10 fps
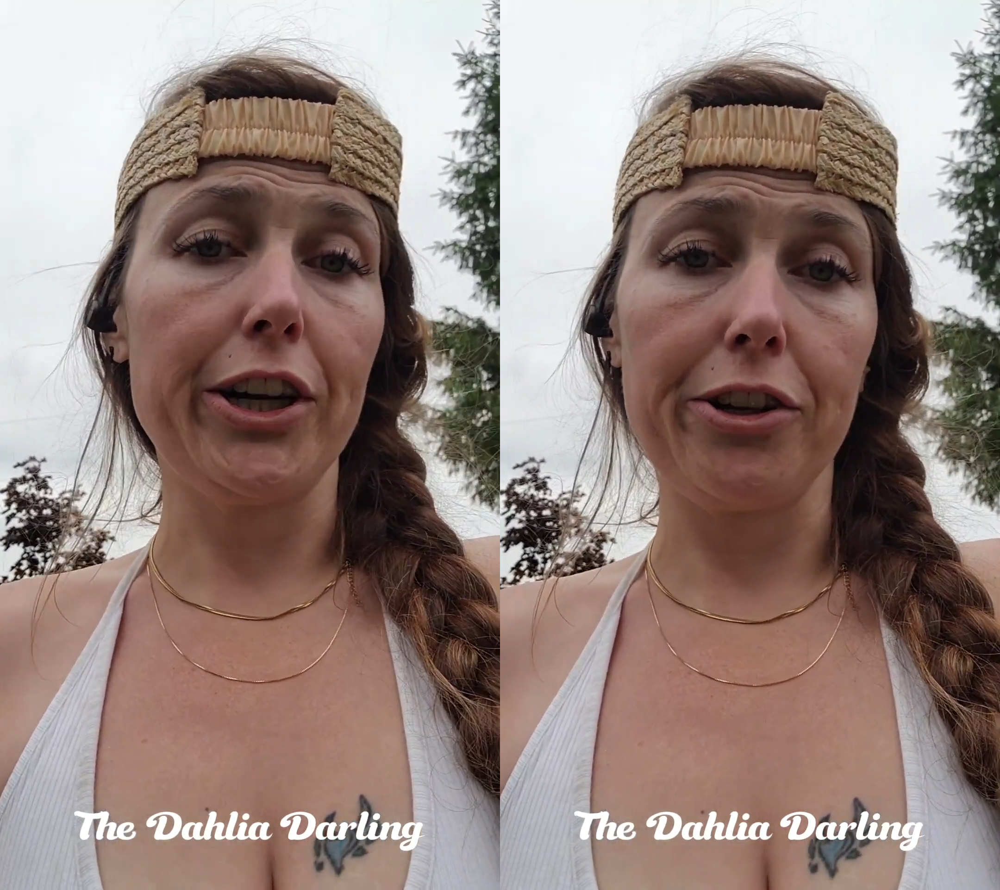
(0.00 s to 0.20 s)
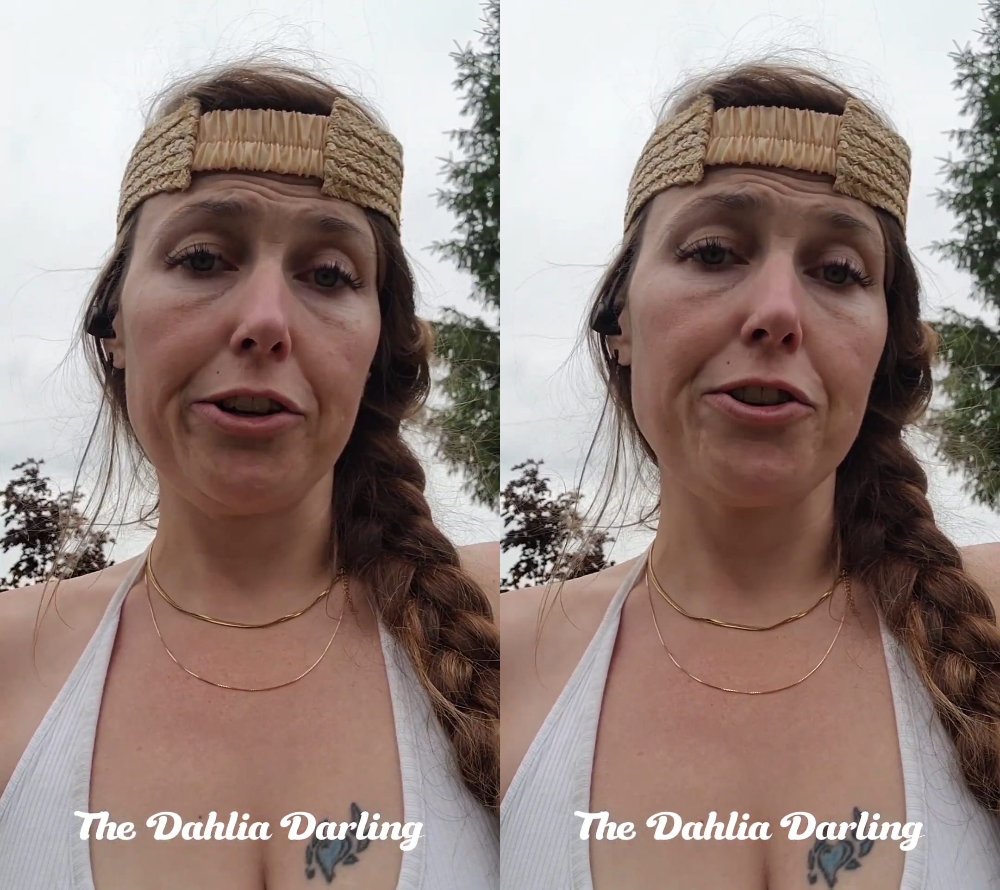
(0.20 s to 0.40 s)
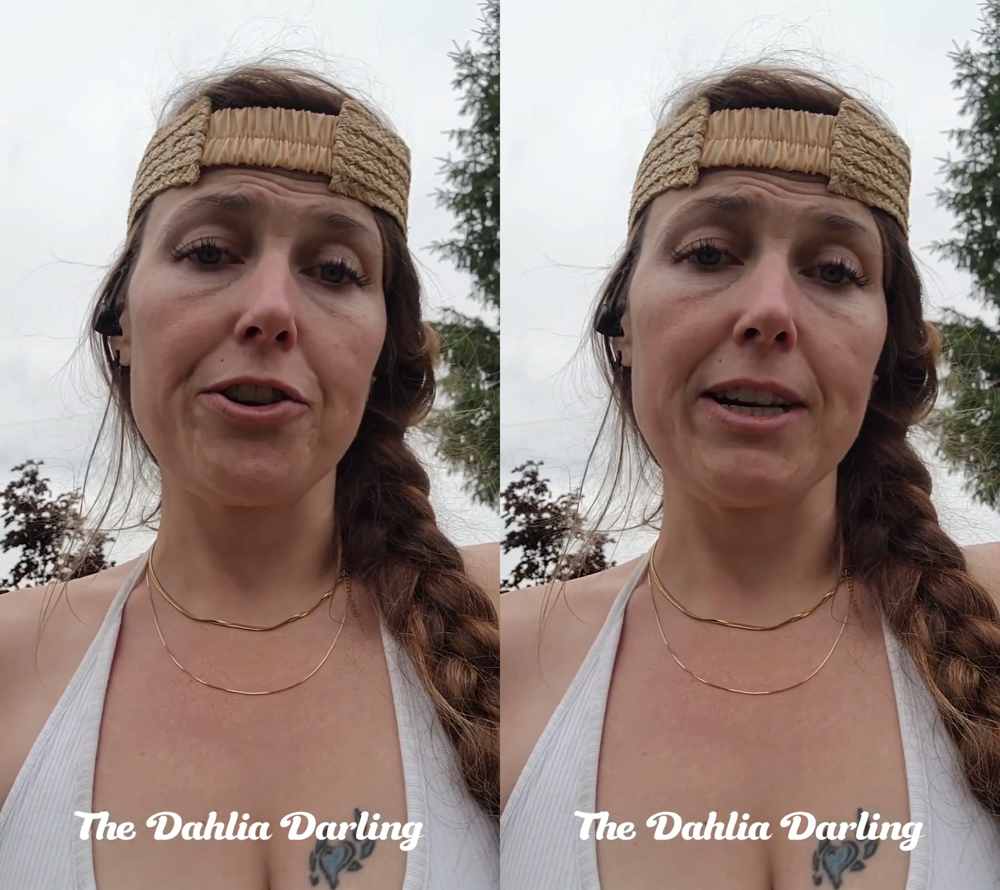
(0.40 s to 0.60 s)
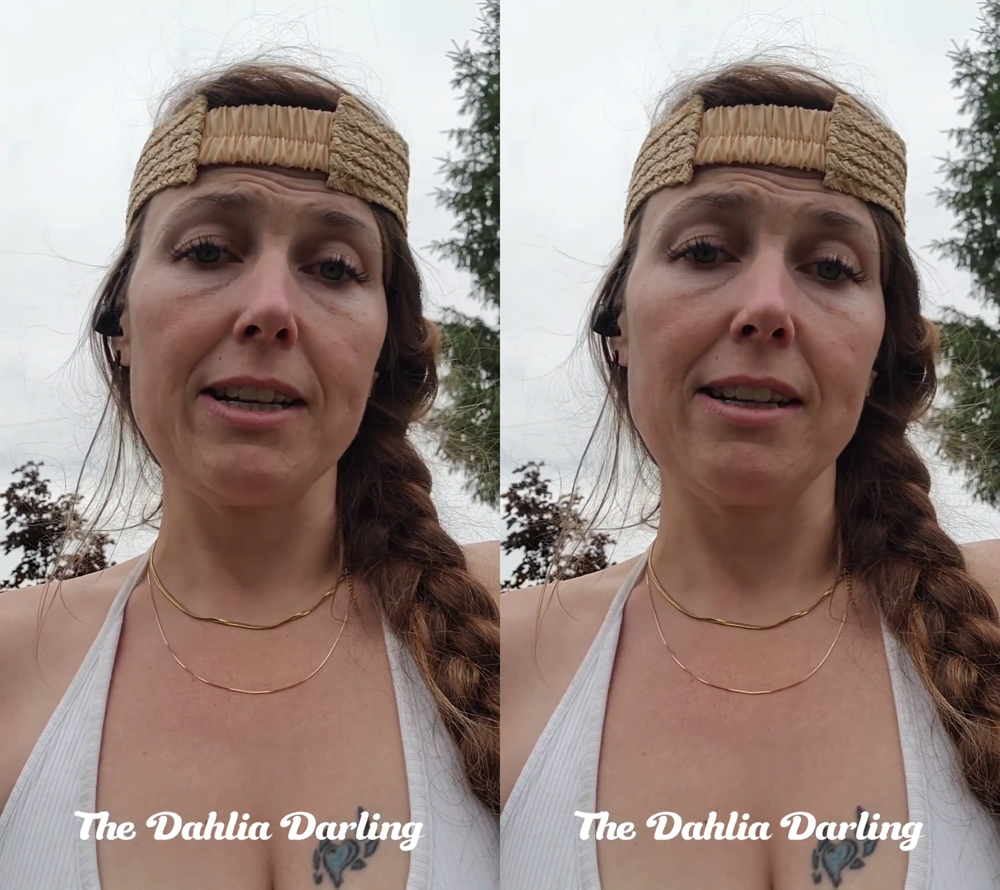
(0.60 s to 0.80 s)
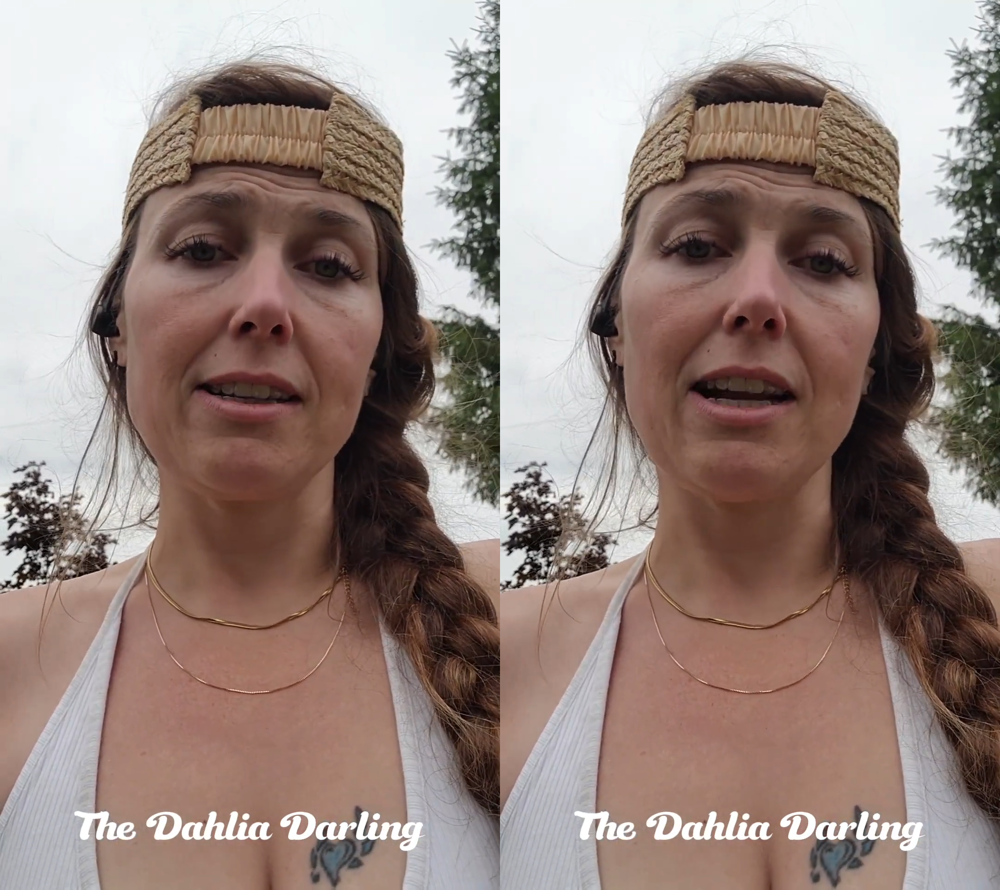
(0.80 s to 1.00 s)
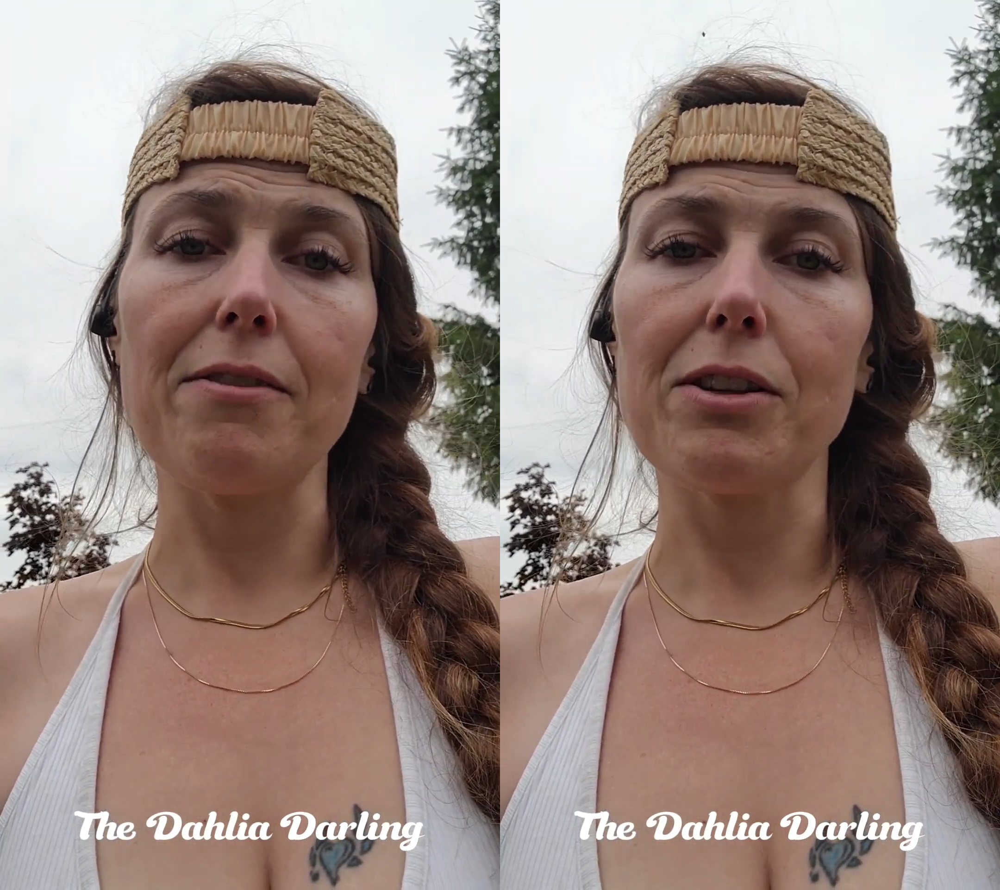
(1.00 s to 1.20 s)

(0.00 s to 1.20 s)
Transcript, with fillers: and nutrients and stuff.